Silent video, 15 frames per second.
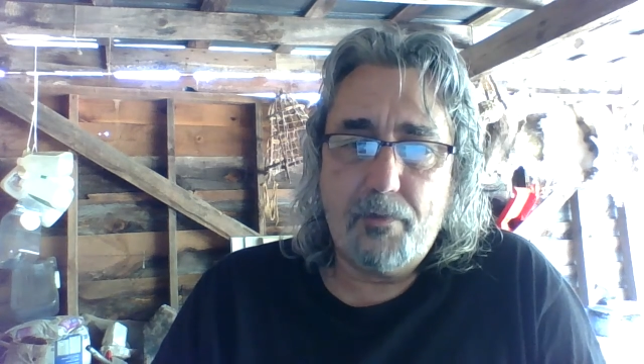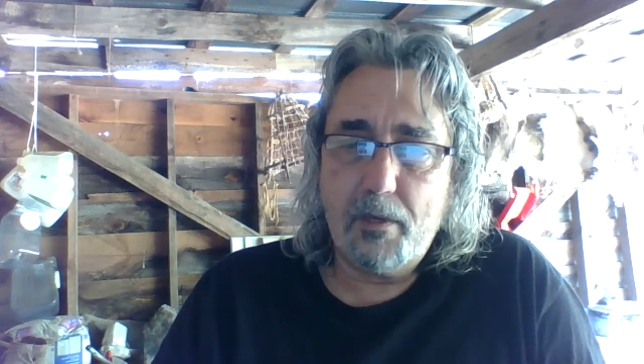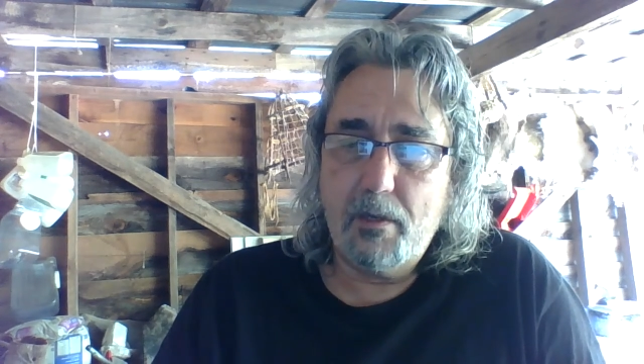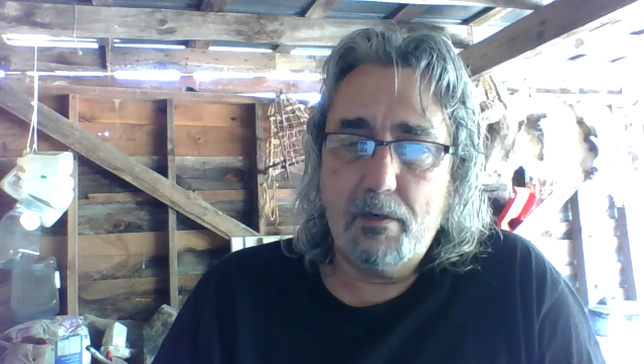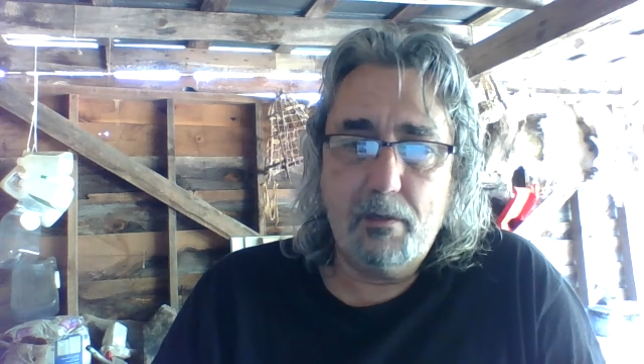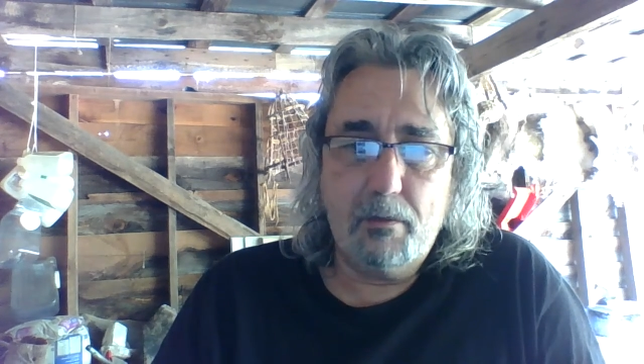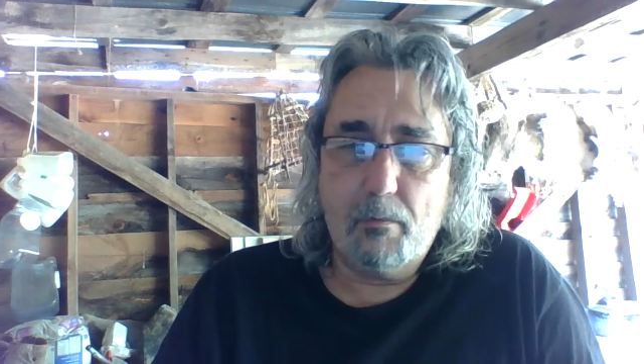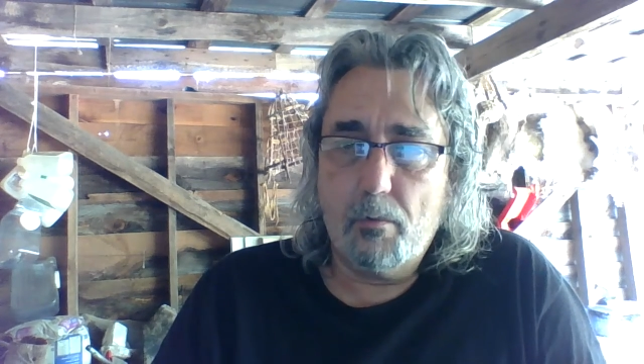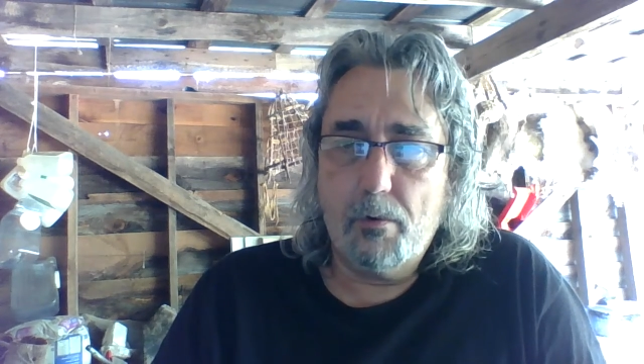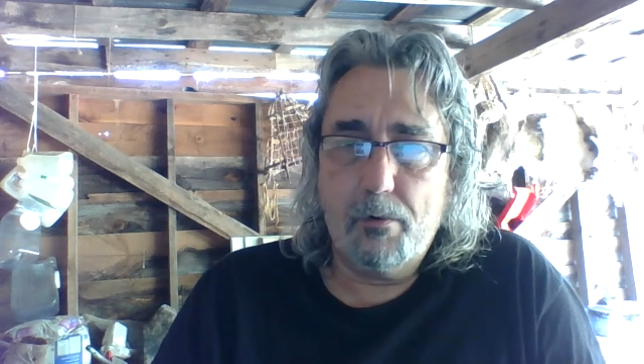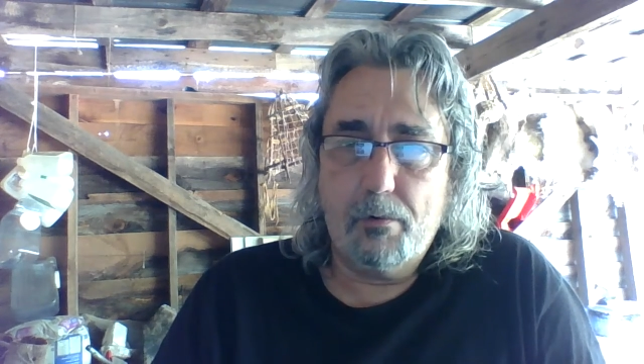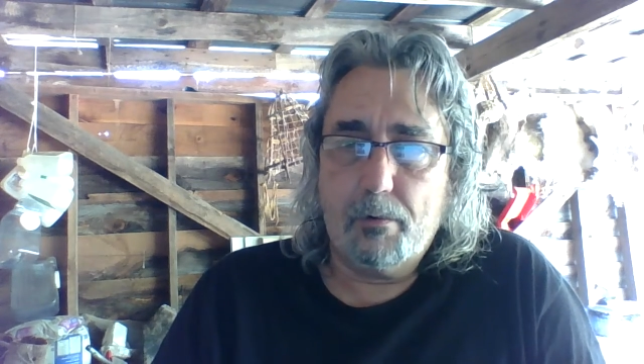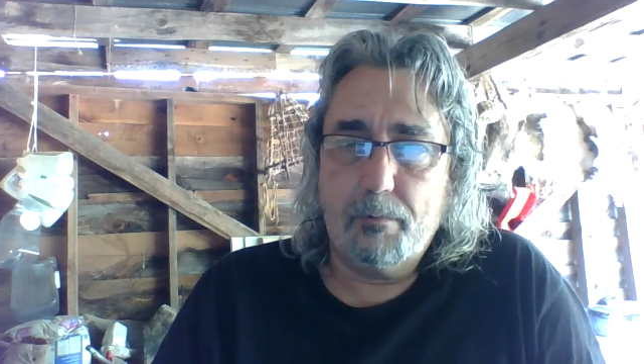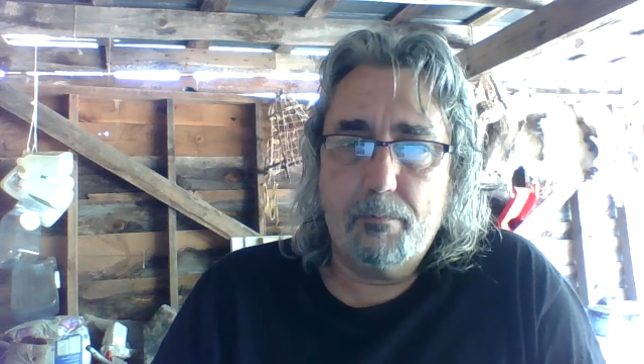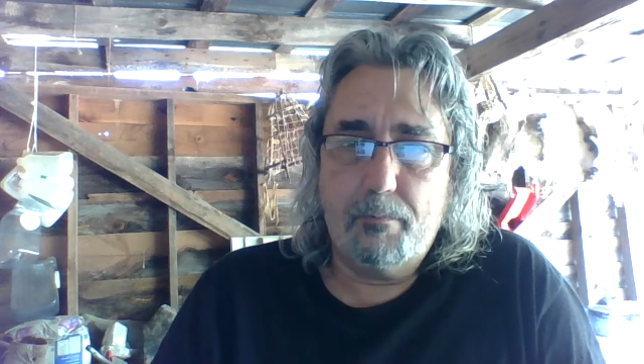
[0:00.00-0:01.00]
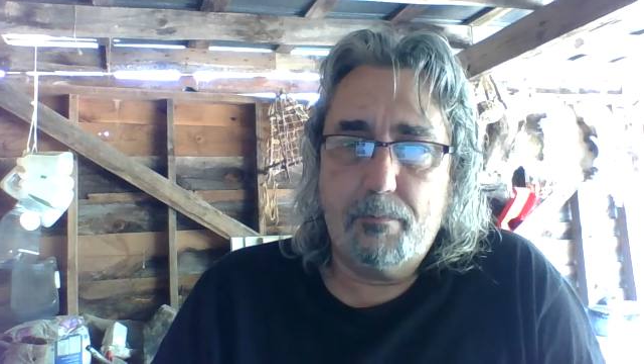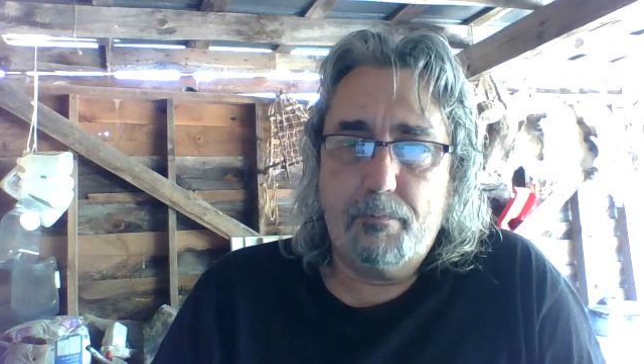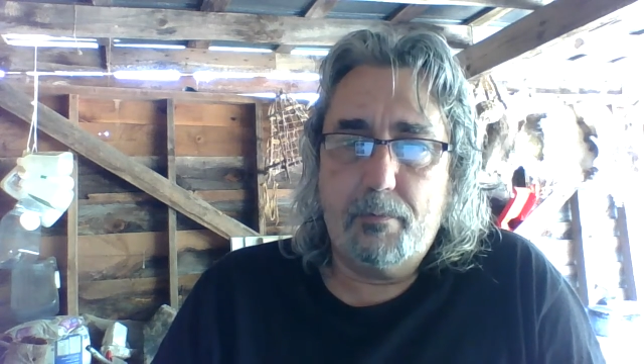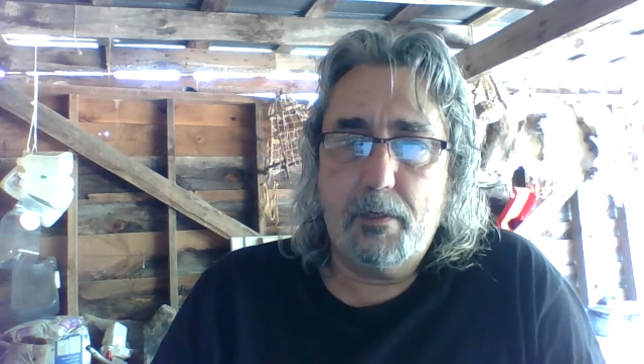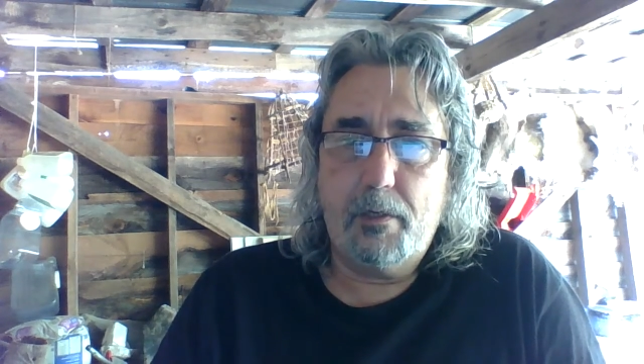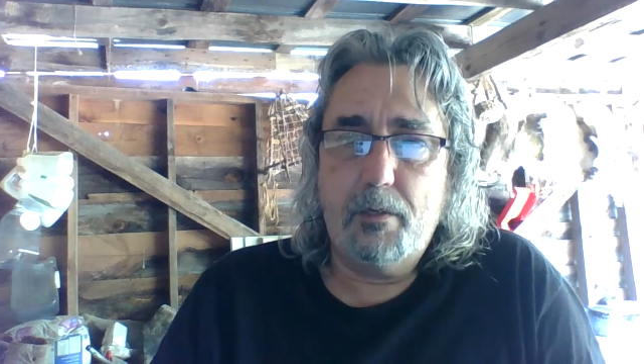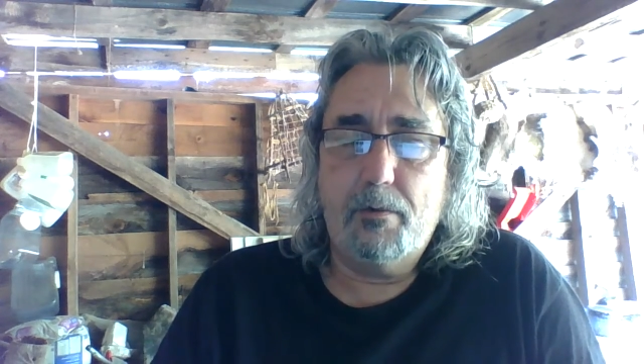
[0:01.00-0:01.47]
the end of the world
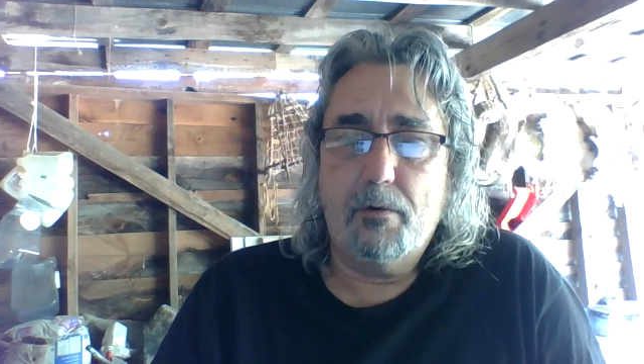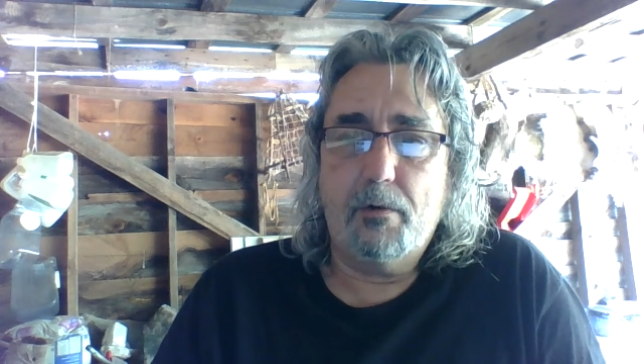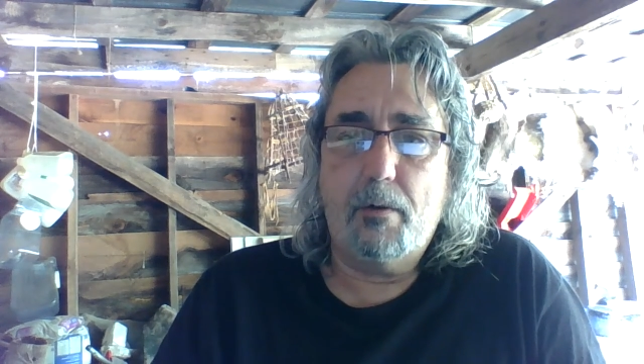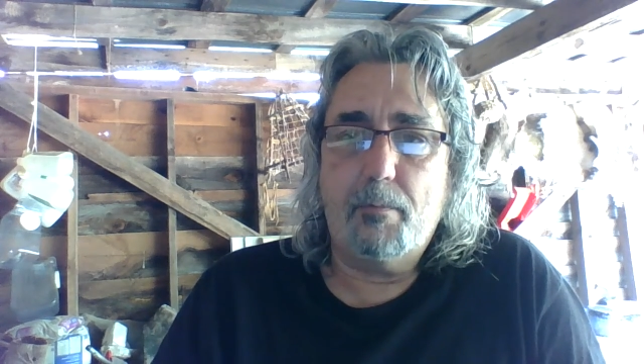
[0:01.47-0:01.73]
either.